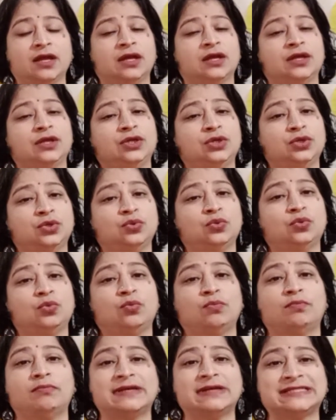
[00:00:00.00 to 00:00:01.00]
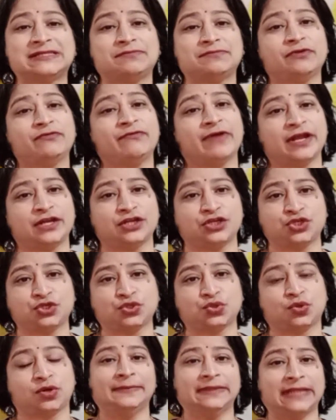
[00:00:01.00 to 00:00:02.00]
you must be very
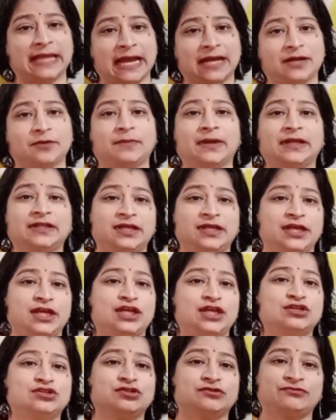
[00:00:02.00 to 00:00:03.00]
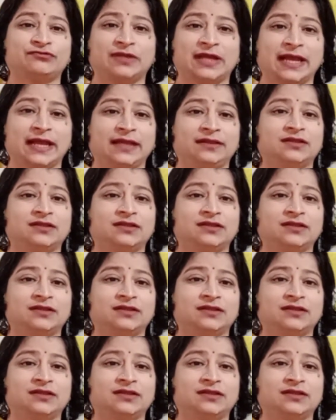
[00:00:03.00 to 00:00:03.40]
sure that by the age of 9,